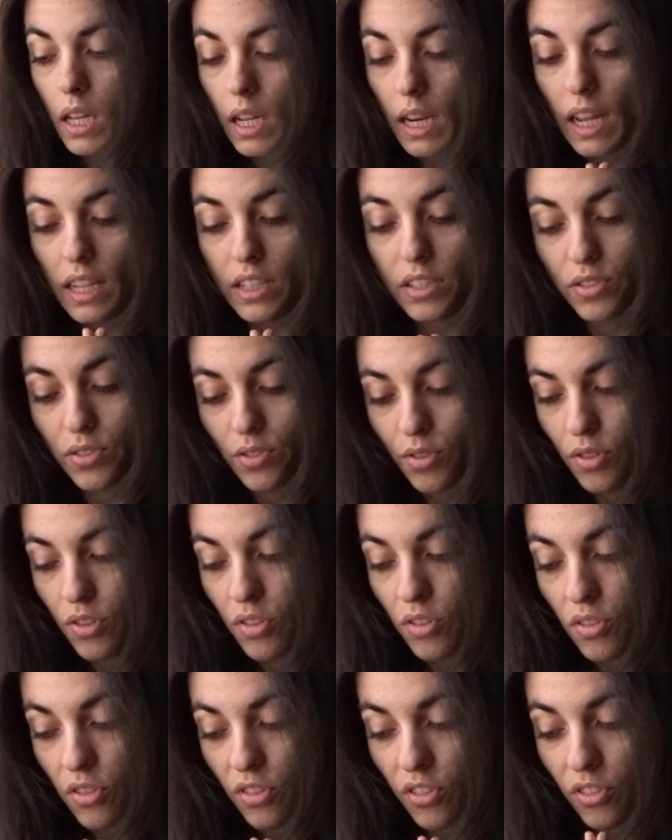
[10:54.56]
Let's
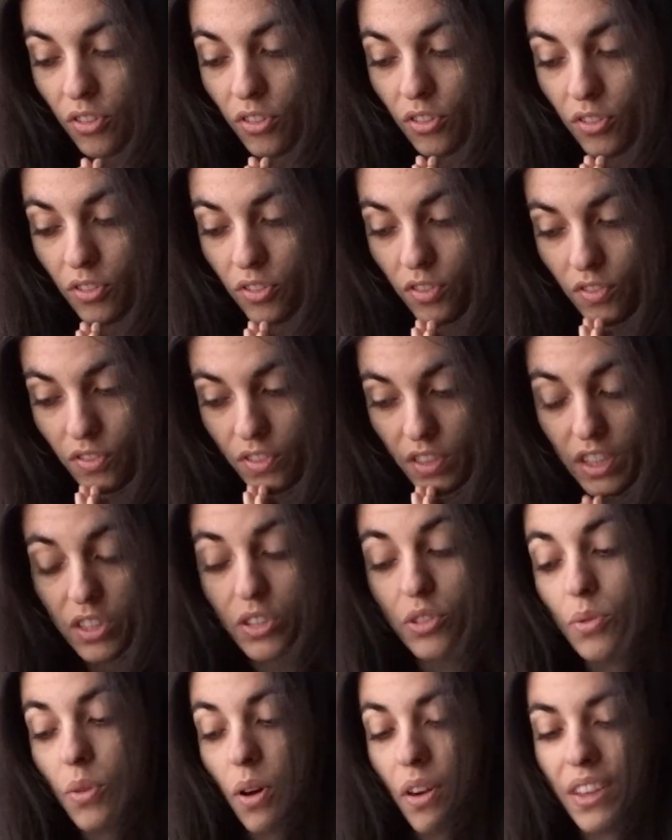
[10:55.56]
do the
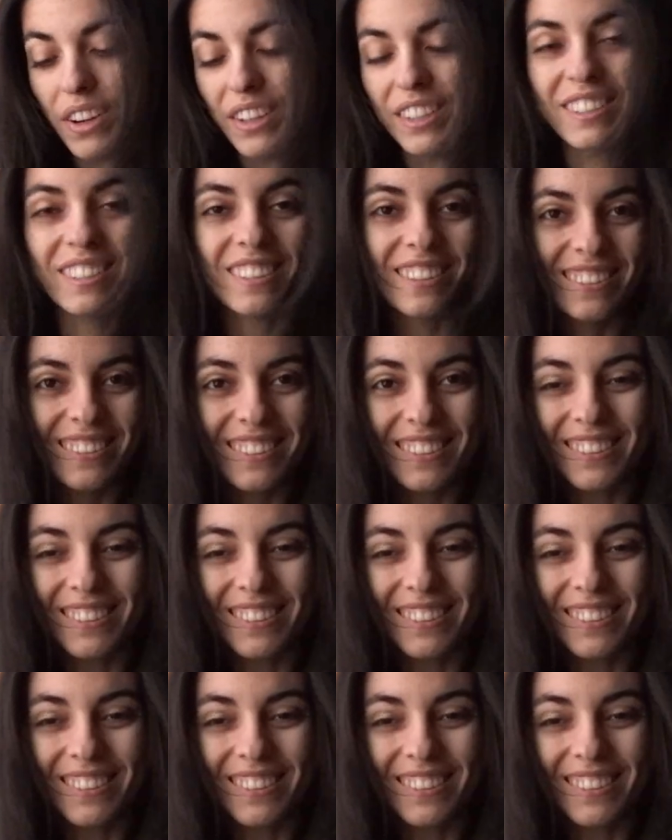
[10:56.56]
2 others.